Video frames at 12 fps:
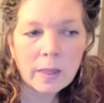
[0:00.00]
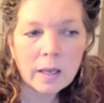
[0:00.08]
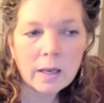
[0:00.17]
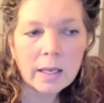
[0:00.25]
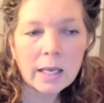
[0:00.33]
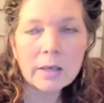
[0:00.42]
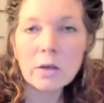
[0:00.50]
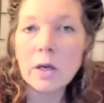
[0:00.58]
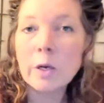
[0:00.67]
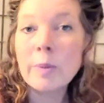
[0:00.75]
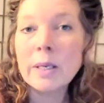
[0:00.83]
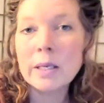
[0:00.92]
Again, not
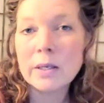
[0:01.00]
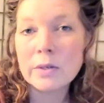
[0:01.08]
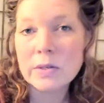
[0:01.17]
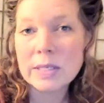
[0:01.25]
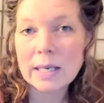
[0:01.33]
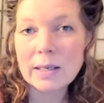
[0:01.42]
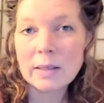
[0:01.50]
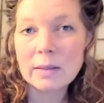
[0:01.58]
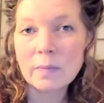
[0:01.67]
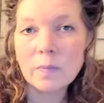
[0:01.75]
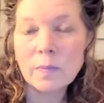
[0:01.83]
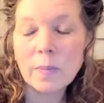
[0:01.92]
a beginner's deck,
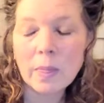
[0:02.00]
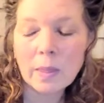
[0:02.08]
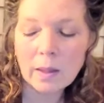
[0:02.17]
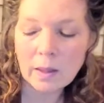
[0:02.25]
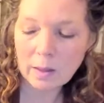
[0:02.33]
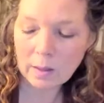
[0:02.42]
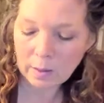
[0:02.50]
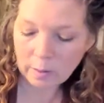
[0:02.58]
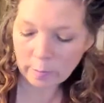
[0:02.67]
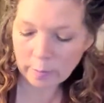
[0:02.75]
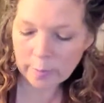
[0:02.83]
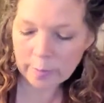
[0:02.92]

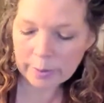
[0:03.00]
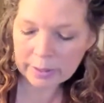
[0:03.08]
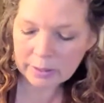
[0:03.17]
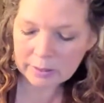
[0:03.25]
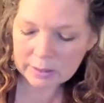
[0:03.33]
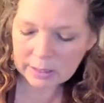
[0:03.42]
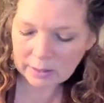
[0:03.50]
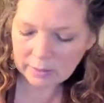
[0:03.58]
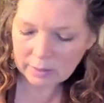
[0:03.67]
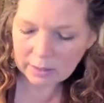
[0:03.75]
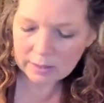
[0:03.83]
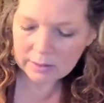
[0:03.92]
but a deck
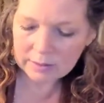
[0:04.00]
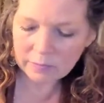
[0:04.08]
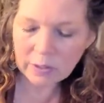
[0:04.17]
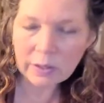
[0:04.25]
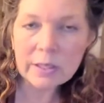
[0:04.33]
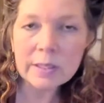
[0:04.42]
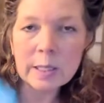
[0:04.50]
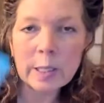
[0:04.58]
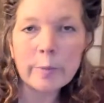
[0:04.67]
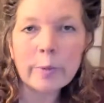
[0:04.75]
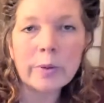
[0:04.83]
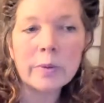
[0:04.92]
that is very
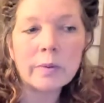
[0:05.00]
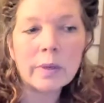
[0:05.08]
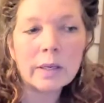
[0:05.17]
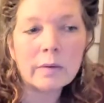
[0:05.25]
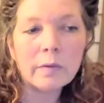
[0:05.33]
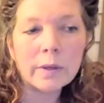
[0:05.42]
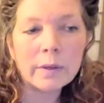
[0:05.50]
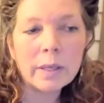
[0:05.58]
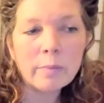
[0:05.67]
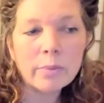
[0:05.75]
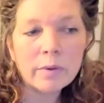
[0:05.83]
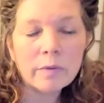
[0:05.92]
deep and very
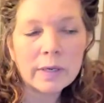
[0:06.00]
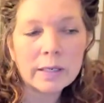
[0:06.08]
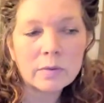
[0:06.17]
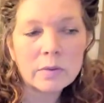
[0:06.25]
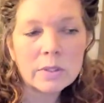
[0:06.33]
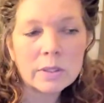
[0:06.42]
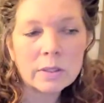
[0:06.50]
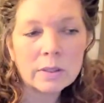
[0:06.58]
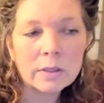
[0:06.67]
profound.